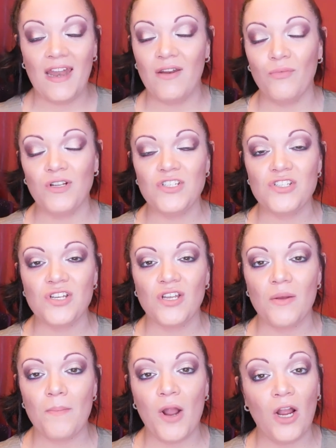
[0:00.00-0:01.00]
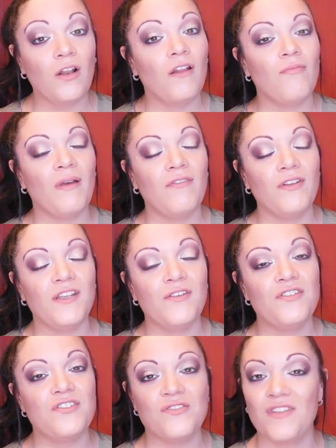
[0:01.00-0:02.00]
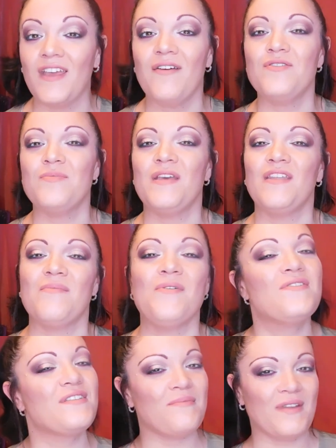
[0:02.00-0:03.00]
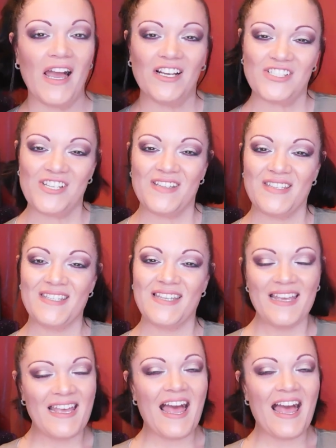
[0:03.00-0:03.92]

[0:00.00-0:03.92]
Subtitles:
And which part of my video did you think I was being the most obnoxious?